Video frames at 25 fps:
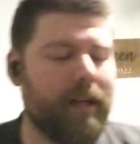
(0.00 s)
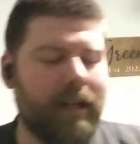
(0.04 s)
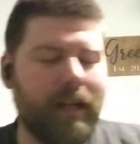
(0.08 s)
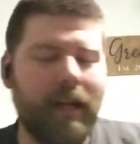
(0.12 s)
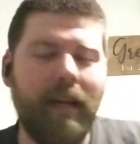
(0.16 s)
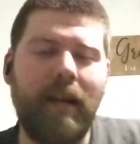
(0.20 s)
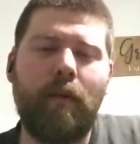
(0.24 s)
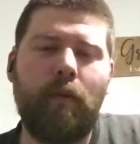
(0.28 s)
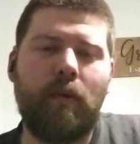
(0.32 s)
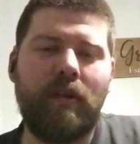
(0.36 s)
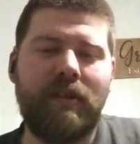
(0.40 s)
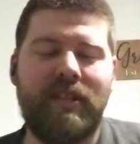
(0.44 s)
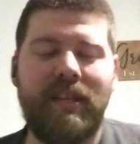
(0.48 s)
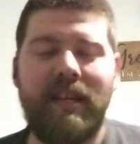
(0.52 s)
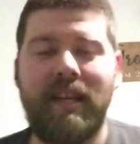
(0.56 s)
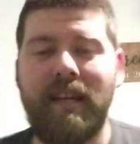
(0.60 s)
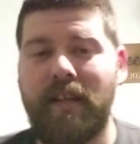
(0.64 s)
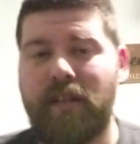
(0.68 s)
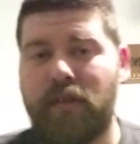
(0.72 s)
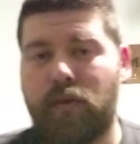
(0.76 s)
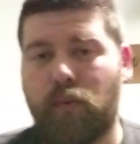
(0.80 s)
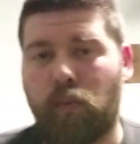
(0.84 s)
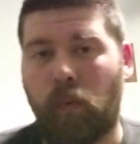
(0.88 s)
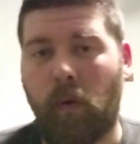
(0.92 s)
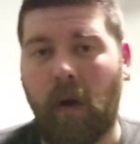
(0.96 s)
It was
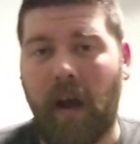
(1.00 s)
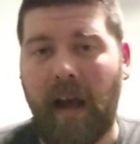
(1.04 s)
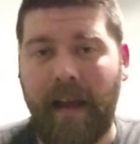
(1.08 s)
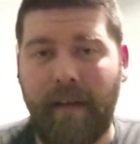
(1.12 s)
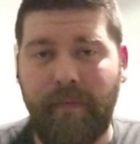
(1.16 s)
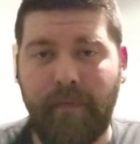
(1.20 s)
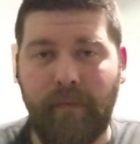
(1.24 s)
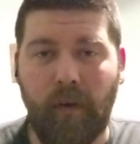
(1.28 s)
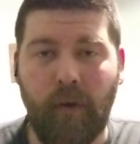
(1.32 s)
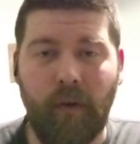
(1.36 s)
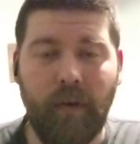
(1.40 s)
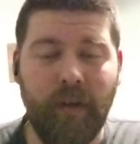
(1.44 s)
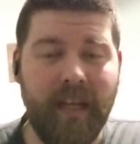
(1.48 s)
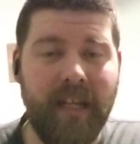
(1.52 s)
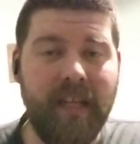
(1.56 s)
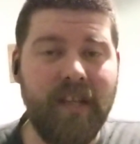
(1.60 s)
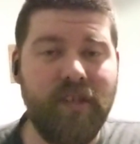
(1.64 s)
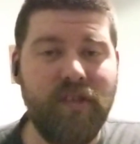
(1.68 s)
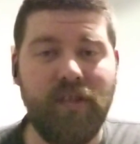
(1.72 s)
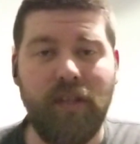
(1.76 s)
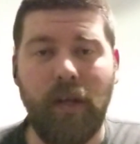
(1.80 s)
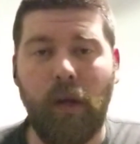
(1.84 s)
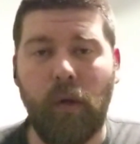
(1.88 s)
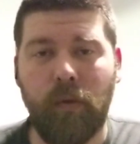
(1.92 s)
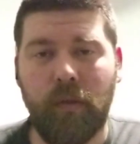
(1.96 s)
his rifle. He
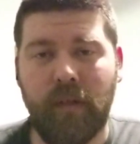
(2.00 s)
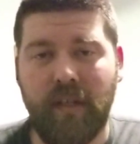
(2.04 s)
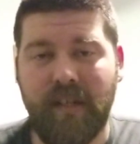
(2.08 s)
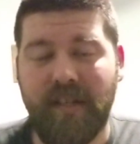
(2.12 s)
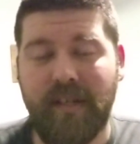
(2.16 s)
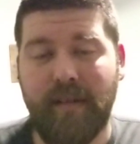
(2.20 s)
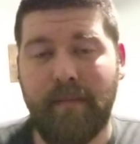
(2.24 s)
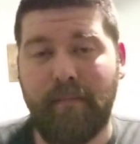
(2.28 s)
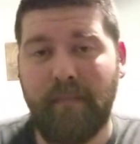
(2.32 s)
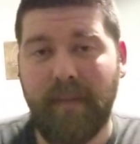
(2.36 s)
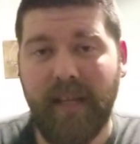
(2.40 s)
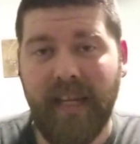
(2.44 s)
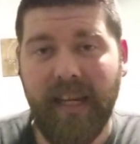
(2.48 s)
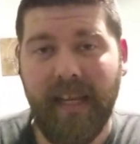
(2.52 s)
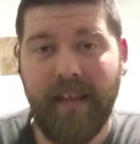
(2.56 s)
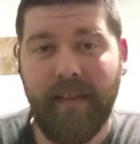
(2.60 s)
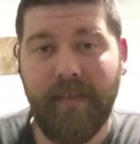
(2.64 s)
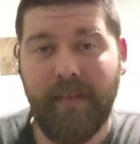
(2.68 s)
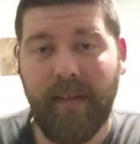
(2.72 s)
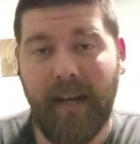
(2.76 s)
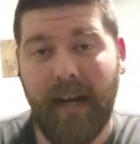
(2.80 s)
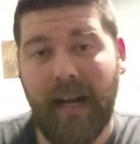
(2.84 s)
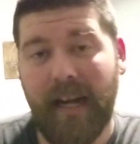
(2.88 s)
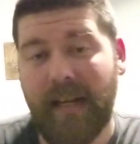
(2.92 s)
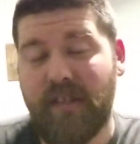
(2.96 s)
sold it to me,
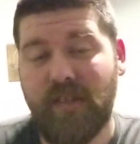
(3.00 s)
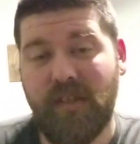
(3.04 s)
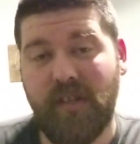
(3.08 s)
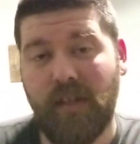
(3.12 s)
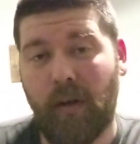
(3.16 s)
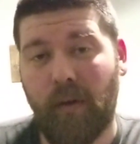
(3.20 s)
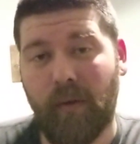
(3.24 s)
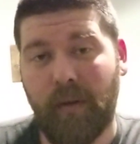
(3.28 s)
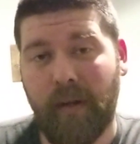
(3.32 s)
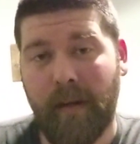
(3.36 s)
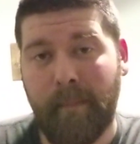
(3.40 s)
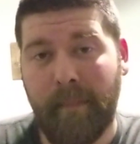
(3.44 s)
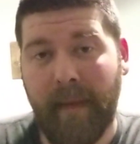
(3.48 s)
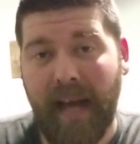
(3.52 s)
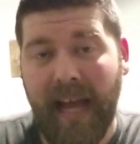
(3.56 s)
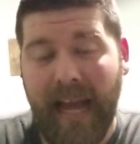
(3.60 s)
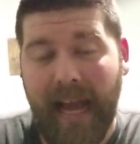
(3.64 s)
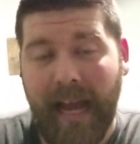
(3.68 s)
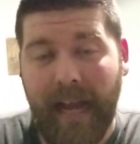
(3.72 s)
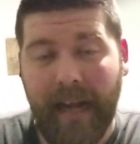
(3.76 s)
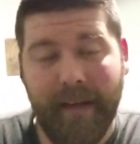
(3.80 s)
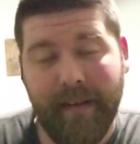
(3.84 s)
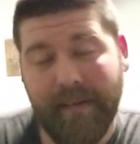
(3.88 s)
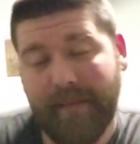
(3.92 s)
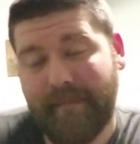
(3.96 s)
then I sold it
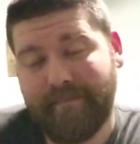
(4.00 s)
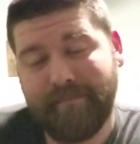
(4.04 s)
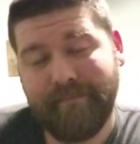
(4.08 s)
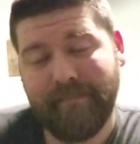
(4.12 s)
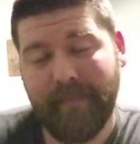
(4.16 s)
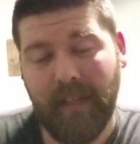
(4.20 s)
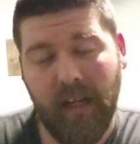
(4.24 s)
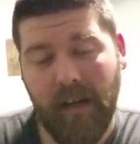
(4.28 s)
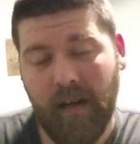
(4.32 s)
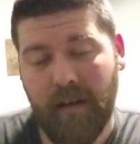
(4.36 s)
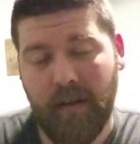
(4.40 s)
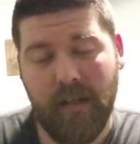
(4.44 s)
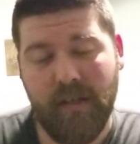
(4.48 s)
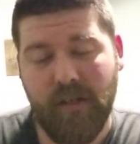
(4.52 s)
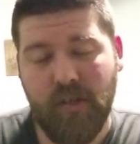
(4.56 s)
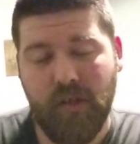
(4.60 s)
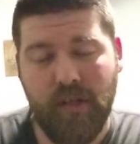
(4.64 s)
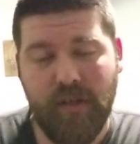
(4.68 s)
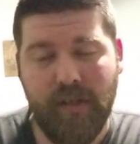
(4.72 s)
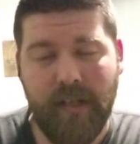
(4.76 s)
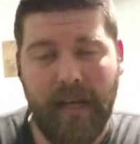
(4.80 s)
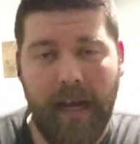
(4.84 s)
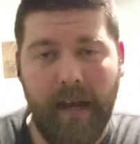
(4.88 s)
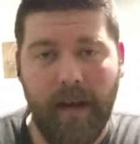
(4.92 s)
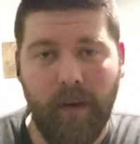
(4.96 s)
back, and, you know, that's
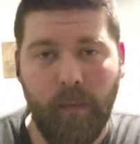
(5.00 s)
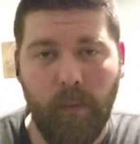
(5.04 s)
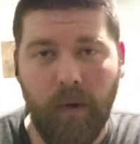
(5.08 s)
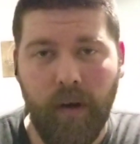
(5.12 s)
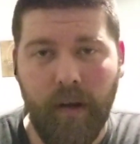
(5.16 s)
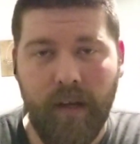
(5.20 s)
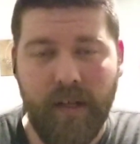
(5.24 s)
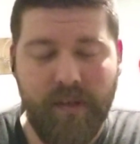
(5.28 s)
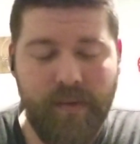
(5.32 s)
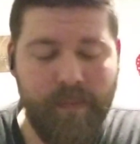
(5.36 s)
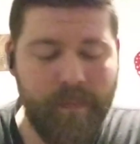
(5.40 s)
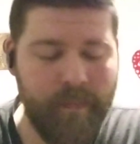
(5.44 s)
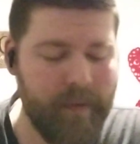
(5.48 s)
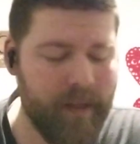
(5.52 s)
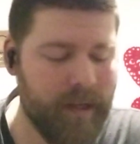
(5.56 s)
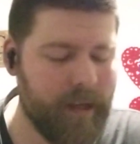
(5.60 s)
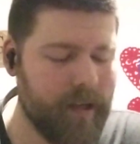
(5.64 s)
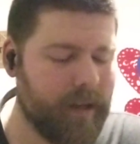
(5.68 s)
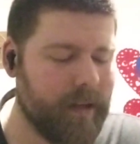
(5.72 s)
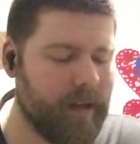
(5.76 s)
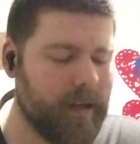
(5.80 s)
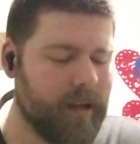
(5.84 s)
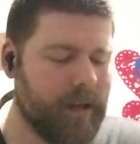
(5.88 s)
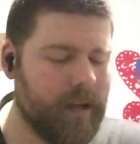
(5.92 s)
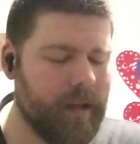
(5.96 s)
just how it was.
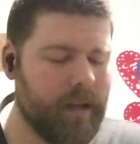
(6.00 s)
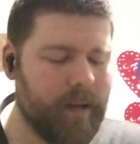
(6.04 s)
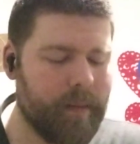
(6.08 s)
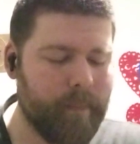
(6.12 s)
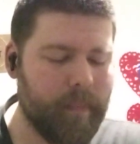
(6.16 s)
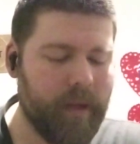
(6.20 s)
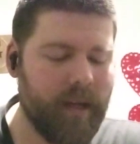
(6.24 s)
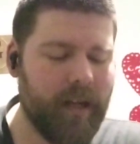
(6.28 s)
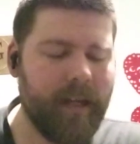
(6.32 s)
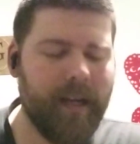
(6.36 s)
But